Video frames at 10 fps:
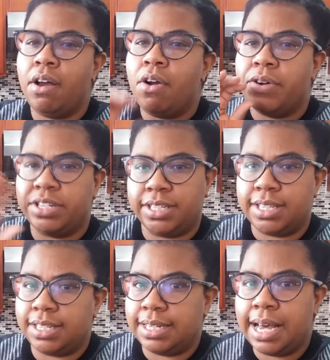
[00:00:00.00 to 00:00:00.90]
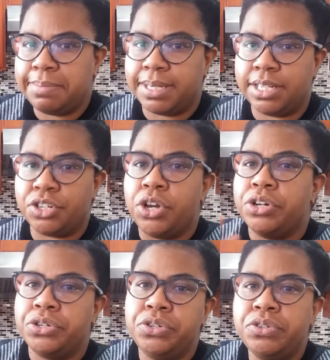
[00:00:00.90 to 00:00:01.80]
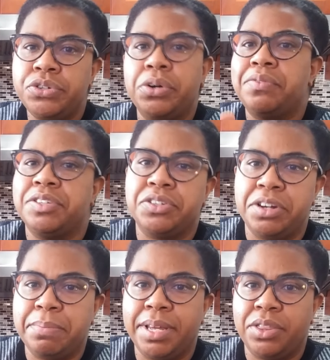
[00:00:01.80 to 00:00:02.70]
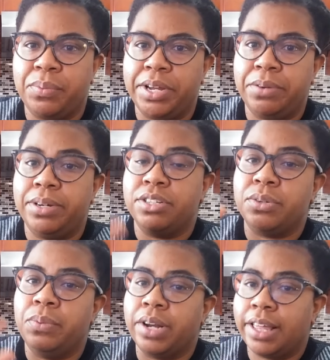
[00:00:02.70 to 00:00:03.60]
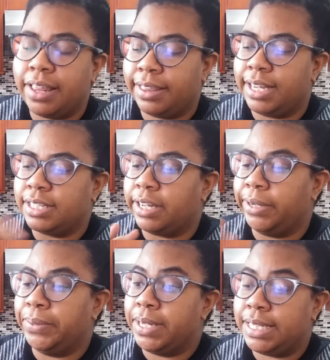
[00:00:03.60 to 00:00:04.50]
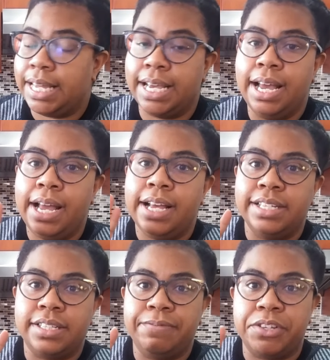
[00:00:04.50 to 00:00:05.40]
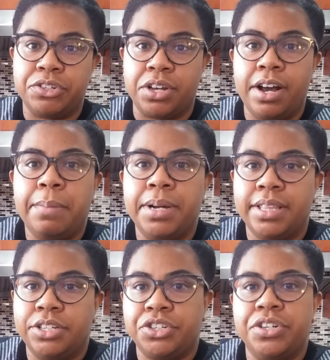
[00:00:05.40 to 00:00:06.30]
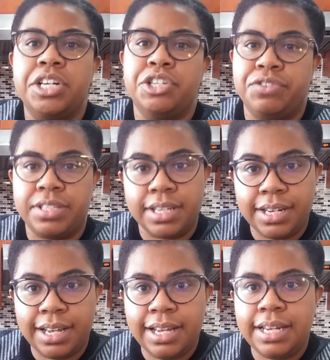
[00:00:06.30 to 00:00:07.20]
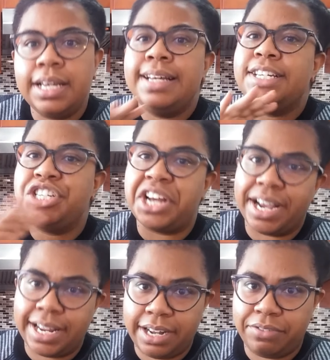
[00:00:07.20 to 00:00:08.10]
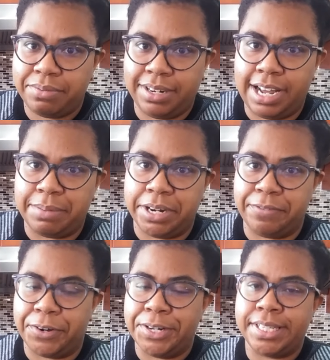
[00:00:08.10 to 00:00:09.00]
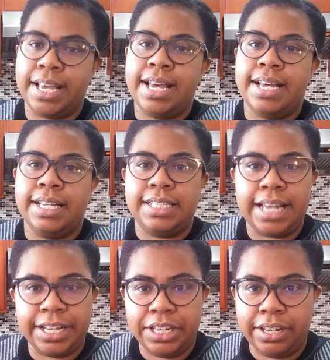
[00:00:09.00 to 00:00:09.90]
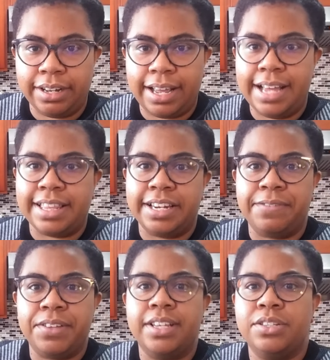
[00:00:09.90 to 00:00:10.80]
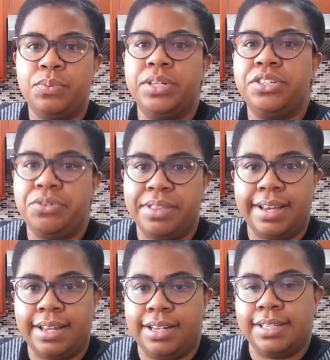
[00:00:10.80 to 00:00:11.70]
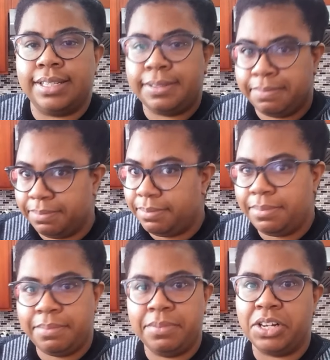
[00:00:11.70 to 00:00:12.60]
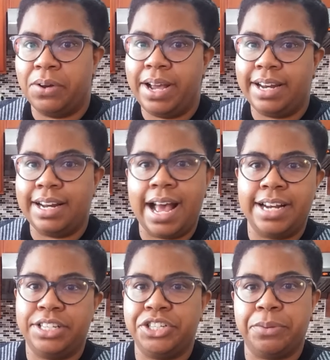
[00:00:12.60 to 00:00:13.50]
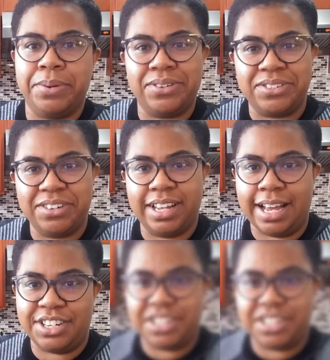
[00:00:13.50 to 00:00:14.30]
or just the synopsis, you don't know if it's going to be the way you want. So one of the things I always say is, if there's a cookbook that you're interested in, check it out from the library first. Take a look, and then if it is what you think it is, go ahead and add it to your personal collection.